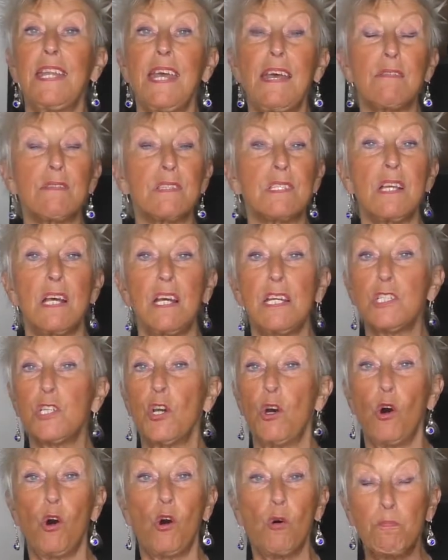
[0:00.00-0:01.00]
outside
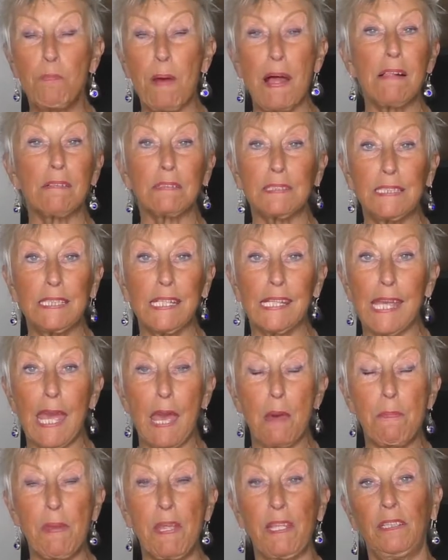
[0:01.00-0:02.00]
or balcony
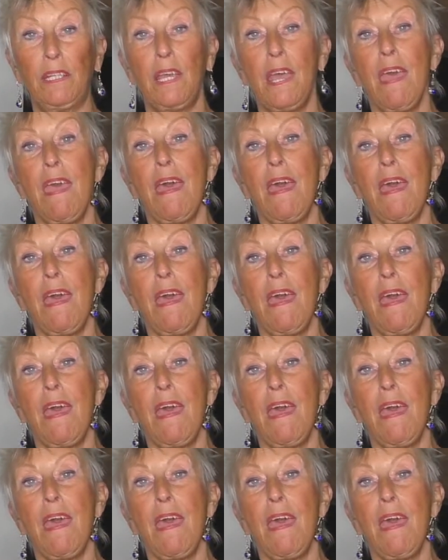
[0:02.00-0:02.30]
cabin.